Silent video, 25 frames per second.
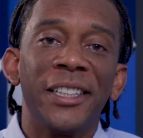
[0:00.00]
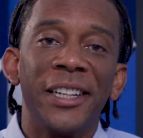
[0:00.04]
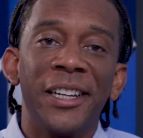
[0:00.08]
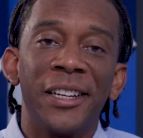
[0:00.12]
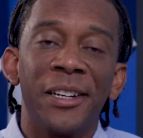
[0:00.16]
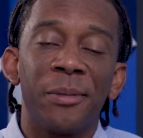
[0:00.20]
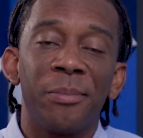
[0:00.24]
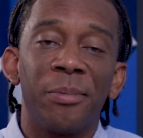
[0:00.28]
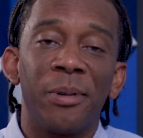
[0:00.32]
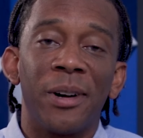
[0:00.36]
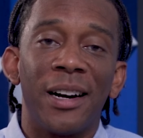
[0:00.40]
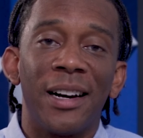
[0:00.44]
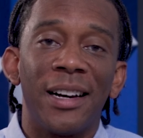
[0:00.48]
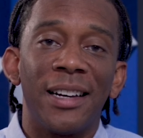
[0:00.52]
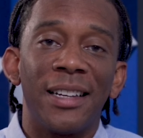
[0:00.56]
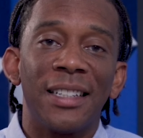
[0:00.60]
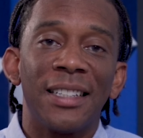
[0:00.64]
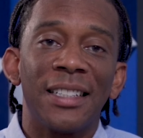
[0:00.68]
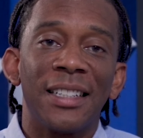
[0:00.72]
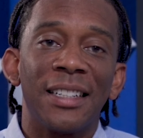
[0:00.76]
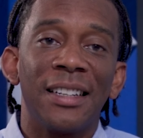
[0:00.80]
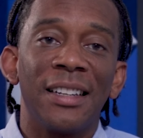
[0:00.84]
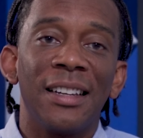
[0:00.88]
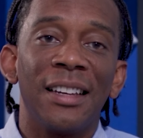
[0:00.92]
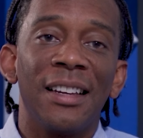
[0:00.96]

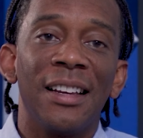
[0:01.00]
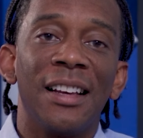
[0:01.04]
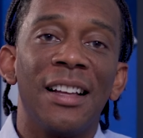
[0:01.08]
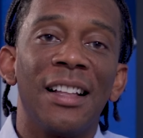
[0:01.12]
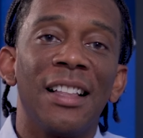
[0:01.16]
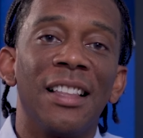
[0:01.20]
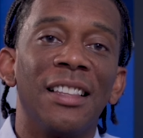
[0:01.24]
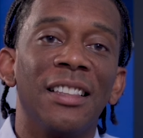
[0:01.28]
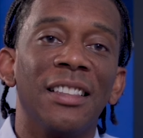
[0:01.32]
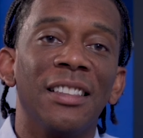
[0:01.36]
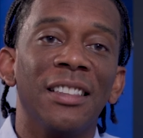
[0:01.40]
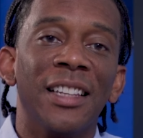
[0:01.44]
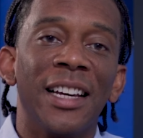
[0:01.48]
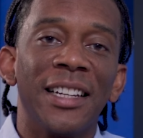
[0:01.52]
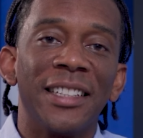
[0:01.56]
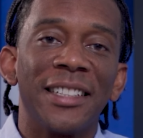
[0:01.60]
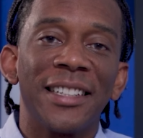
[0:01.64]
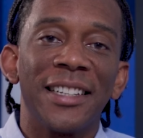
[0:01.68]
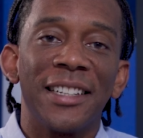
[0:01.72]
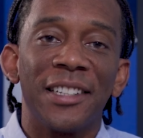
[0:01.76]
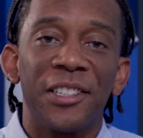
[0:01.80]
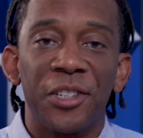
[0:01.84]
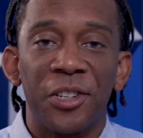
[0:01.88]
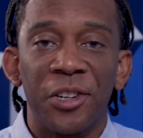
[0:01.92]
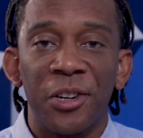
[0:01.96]
Enterprise. Let's
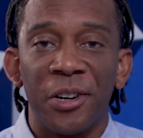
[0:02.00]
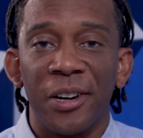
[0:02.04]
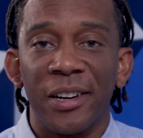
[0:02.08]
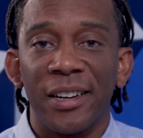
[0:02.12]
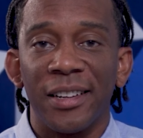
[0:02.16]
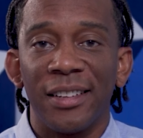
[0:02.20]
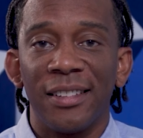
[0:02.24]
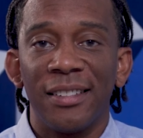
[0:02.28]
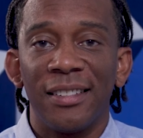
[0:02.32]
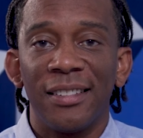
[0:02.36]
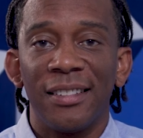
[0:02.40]
get started.